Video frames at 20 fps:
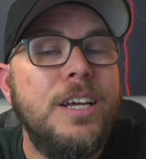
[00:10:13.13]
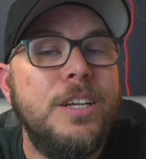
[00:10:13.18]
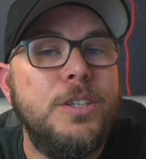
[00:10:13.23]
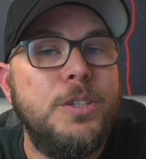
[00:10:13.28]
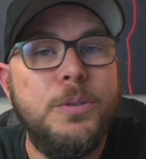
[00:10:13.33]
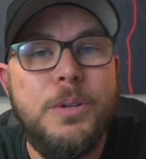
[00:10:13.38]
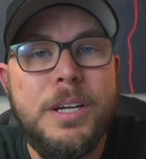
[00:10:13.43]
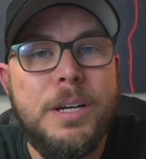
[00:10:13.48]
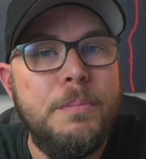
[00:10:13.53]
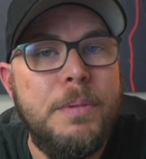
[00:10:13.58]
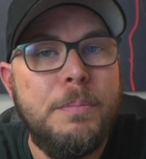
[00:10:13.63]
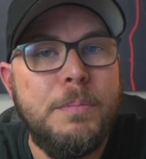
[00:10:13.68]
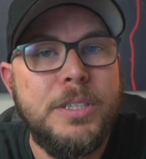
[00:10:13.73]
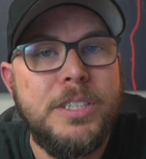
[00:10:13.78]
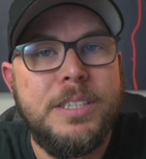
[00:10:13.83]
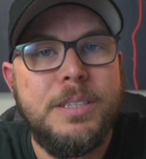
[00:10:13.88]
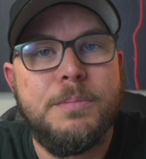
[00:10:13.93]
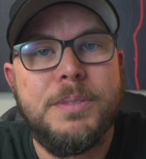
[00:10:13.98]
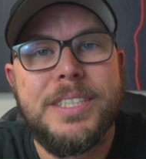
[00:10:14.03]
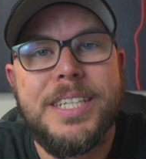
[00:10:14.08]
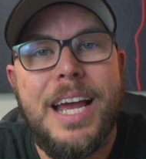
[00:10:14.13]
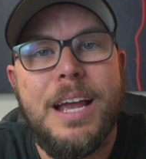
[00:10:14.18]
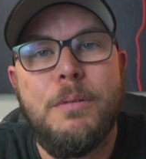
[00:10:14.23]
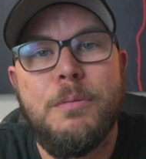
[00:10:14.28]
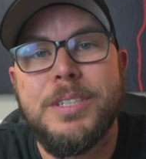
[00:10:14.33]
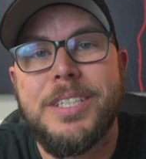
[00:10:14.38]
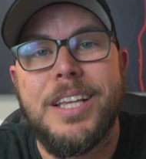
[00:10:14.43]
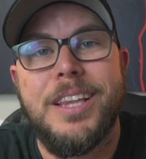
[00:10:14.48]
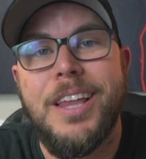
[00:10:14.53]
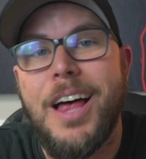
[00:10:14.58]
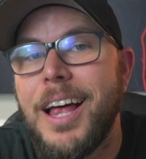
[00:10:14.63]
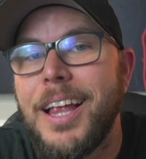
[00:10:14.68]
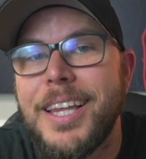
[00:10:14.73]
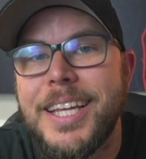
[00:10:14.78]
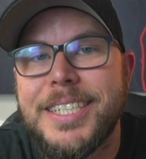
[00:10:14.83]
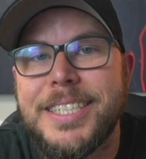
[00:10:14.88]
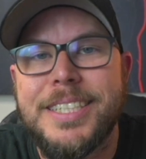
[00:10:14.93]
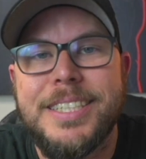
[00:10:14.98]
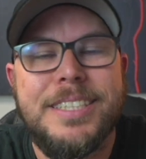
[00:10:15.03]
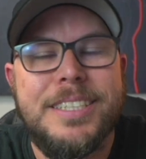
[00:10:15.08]
Doing a membership site was a lot
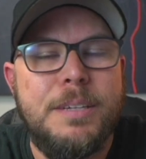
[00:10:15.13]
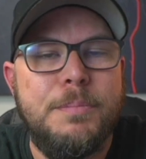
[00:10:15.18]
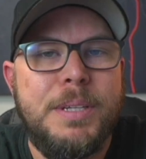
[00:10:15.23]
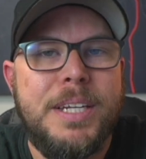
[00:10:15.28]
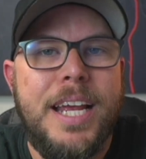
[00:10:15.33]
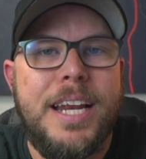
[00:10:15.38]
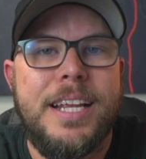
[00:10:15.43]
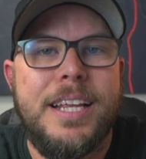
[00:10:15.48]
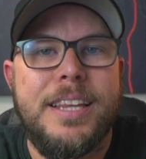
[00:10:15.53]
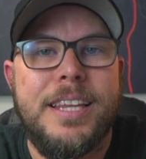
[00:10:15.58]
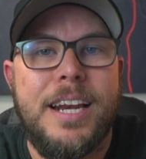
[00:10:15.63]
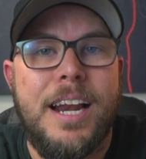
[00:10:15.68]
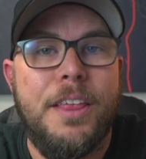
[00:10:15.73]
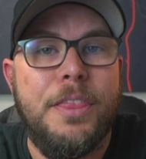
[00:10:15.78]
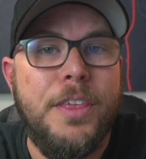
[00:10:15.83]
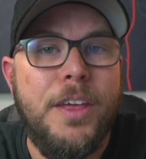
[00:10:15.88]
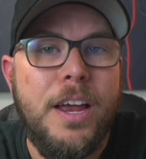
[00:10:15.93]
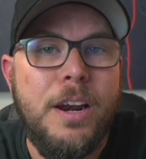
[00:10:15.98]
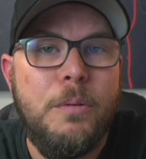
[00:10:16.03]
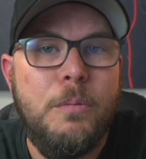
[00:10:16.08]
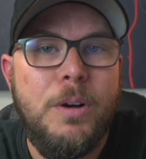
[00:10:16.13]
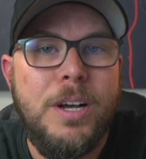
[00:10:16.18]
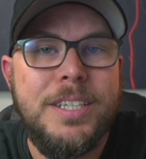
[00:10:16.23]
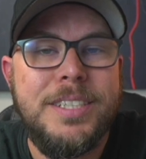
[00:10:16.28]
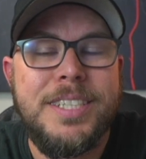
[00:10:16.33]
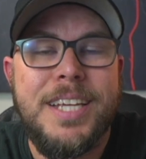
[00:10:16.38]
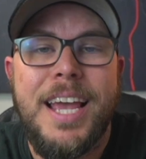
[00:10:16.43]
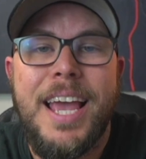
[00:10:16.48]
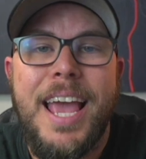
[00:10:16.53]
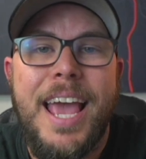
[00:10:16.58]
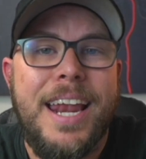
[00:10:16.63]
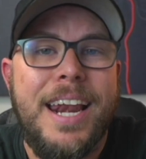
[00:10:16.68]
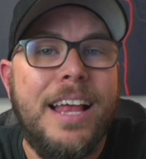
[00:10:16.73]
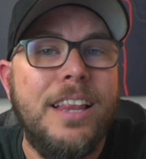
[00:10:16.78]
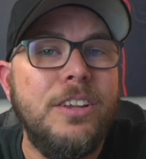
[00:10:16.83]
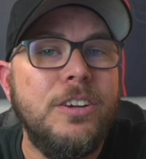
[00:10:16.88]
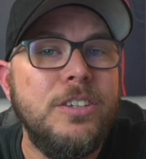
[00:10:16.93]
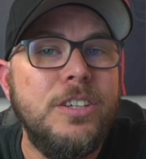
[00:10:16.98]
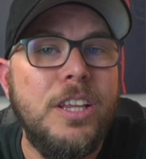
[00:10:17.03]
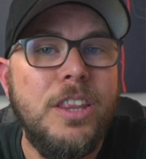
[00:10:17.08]
less intimidating than I thought it was, and I
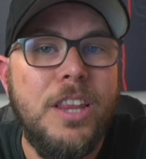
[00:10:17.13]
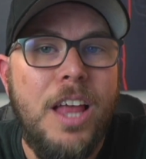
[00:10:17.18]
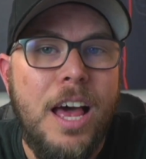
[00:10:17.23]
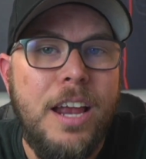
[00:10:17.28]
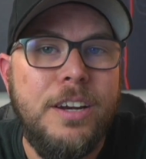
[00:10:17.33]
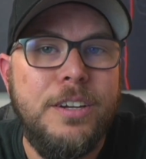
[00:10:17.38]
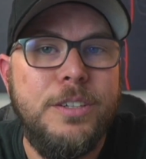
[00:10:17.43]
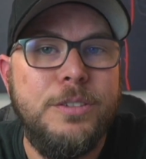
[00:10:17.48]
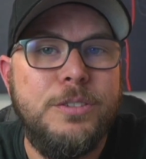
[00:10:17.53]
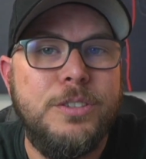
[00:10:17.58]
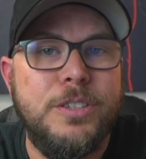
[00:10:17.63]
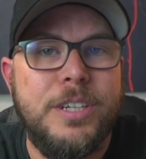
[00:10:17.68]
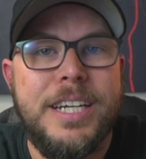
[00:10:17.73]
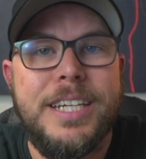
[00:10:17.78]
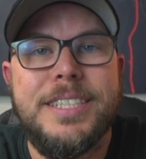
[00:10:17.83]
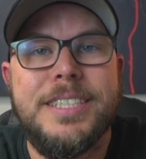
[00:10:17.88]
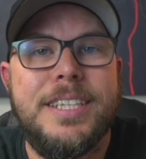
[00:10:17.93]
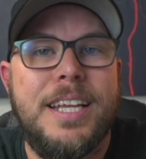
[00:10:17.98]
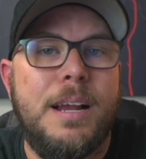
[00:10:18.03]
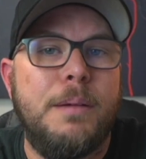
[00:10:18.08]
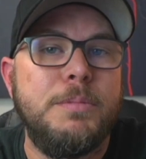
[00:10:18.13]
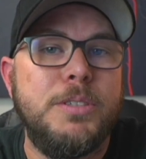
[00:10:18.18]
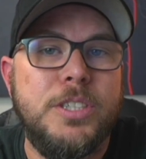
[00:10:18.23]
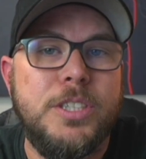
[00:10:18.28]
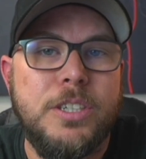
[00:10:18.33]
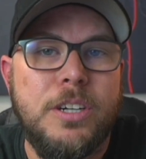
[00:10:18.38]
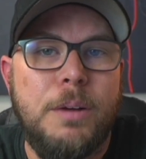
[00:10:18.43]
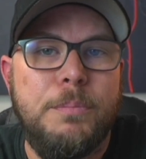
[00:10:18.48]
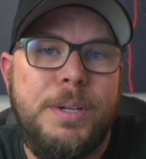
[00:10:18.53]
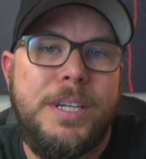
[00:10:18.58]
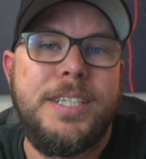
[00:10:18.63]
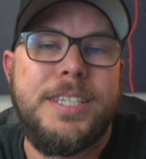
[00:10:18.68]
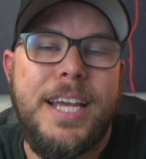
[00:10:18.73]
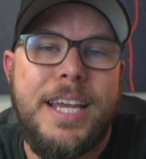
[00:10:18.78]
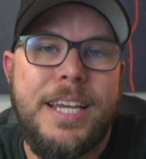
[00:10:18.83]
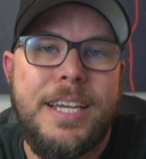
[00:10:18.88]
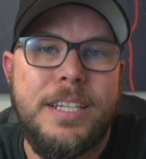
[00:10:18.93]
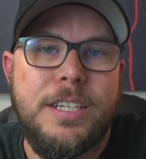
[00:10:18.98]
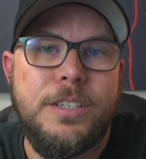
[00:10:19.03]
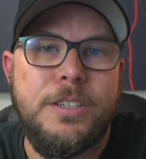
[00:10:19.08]
learned a lot of new tricks that I'm sure I'm going to
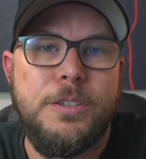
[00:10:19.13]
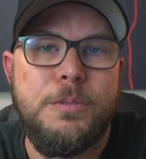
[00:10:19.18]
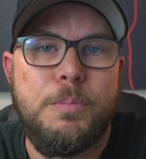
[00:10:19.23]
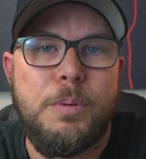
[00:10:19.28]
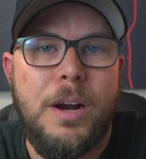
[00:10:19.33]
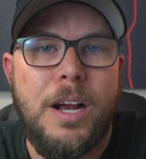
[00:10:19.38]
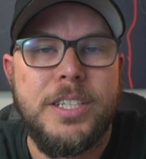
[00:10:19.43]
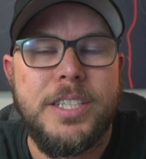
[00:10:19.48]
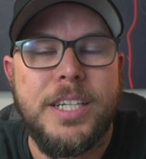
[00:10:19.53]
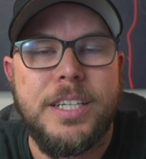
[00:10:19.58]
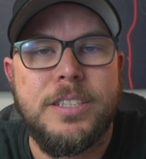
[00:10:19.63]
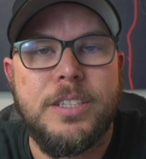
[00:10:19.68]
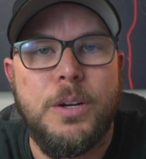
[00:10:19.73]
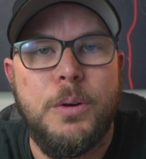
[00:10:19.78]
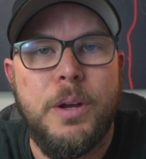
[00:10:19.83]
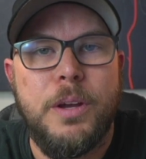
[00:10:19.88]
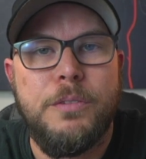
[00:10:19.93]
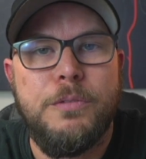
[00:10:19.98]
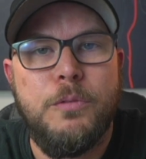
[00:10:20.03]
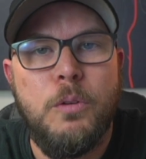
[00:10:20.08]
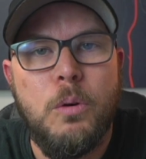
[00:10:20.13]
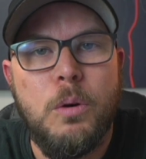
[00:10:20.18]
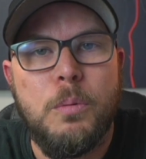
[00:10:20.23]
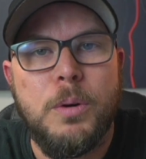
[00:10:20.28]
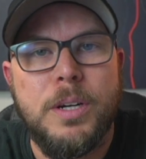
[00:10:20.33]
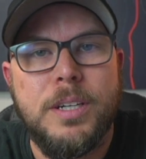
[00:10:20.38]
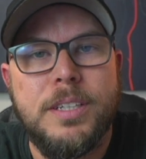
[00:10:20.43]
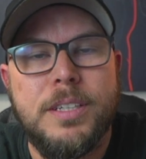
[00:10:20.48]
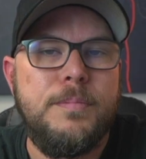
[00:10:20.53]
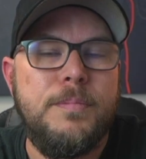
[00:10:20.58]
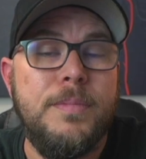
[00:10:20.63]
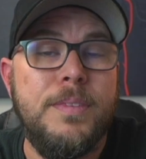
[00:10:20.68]
take into new projects going forward.